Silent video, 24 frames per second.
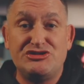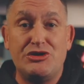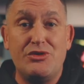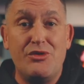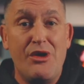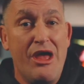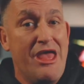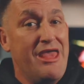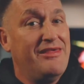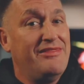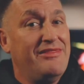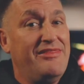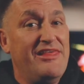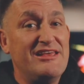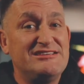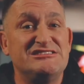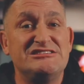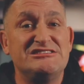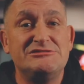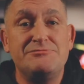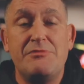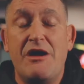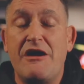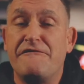So
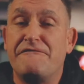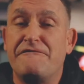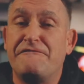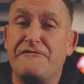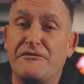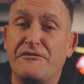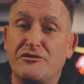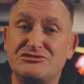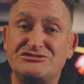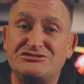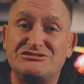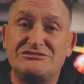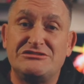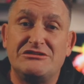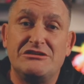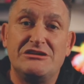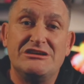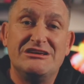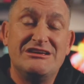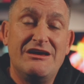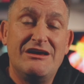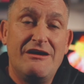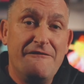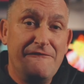this is my first
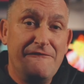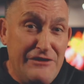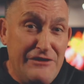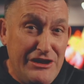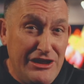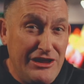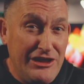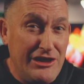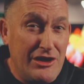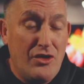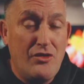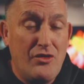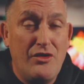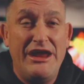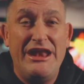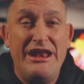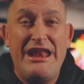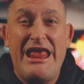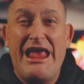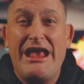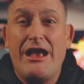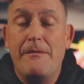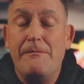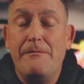video
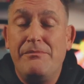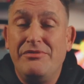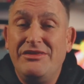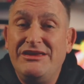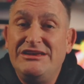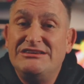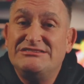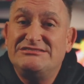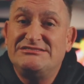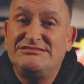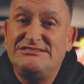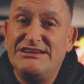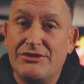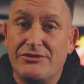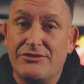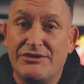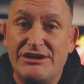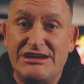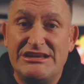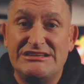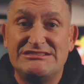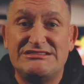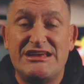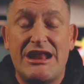in a complete
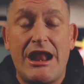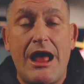series